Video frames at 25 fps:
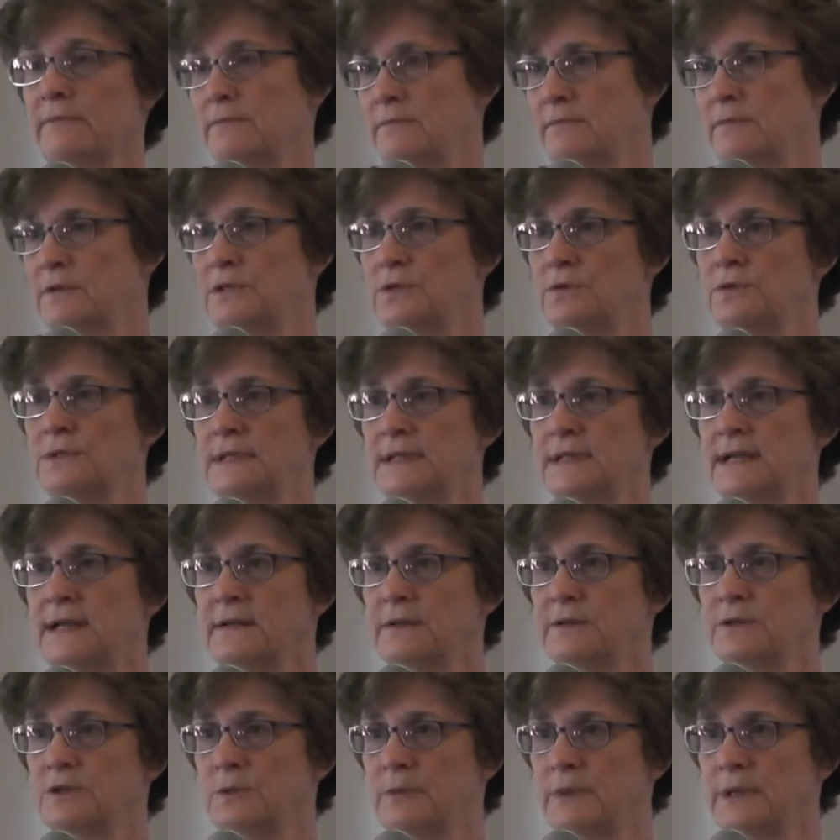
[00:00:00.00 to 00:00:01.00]
reducing
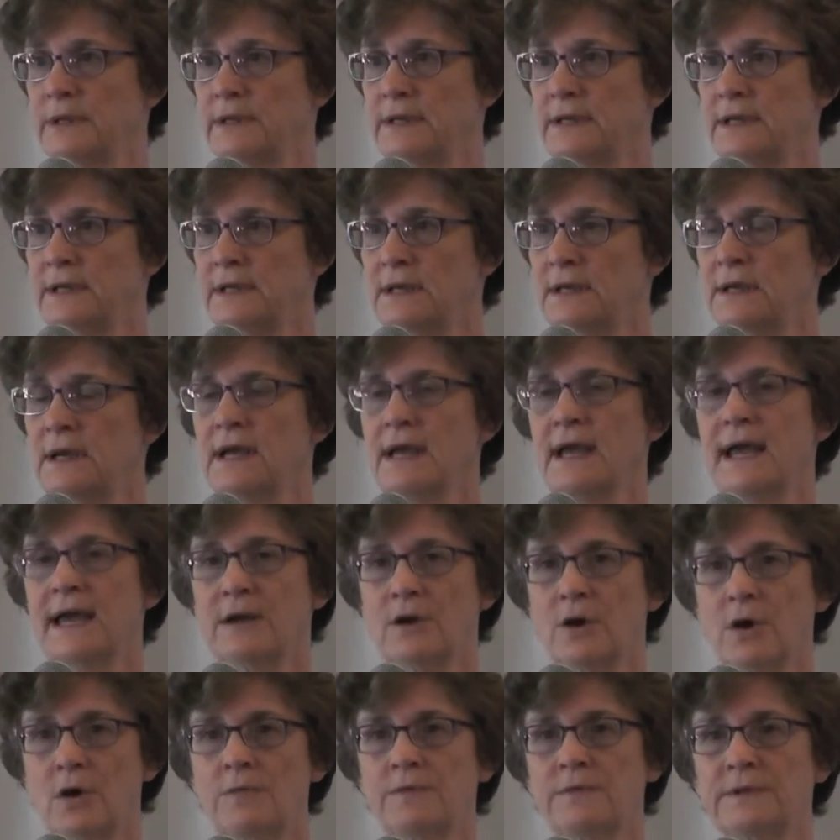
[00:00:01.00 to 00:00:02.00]
eligibility,
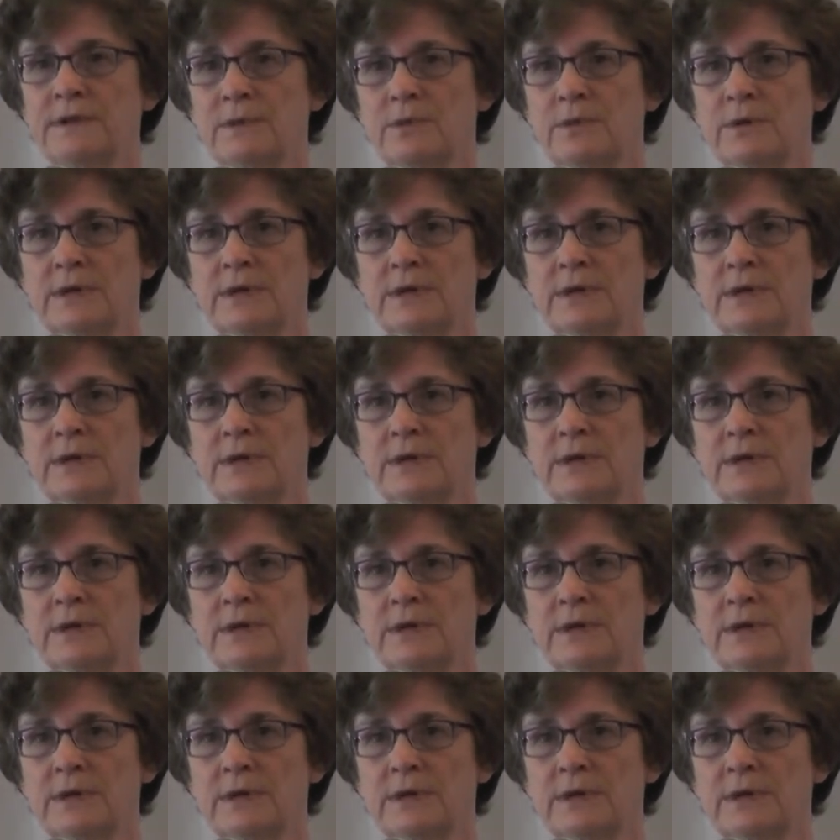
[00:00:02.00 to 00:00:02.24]
and hopefully